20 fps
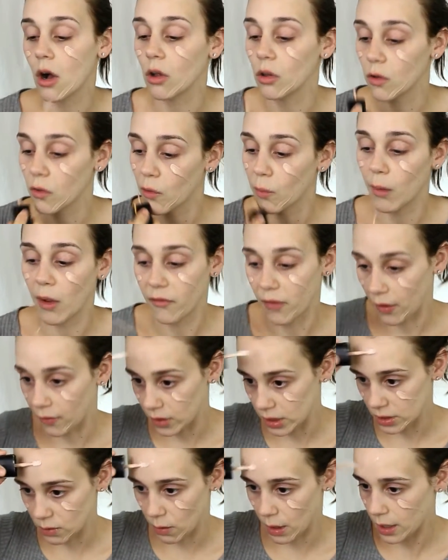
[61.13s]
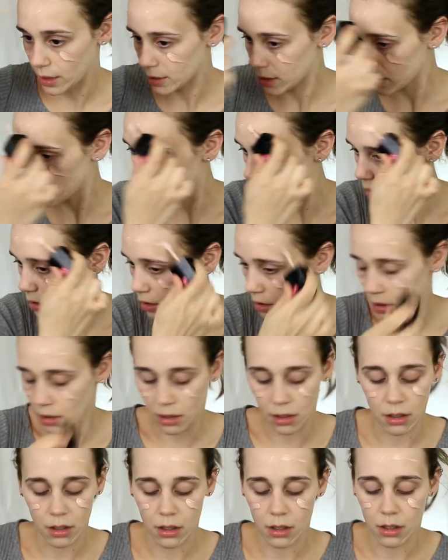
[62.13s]
all over my favorite sweats.
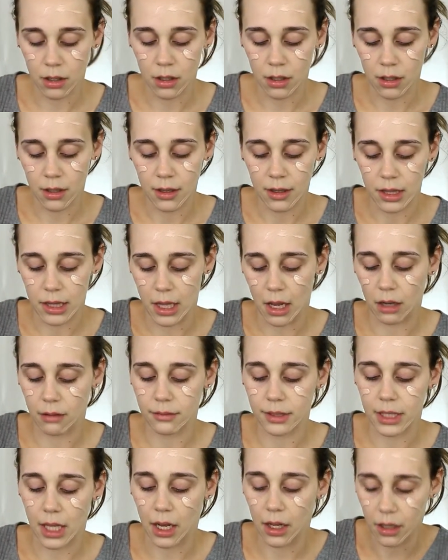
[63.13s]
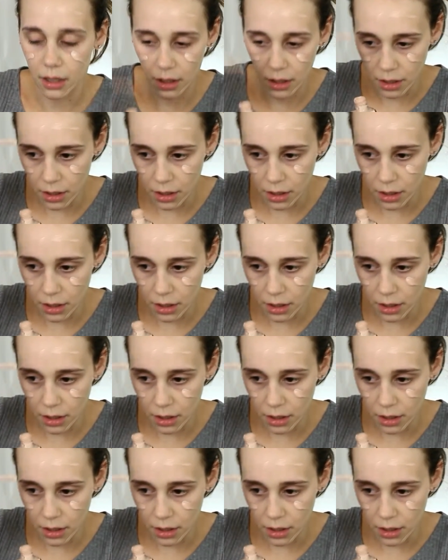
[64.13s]
Now I'm sad.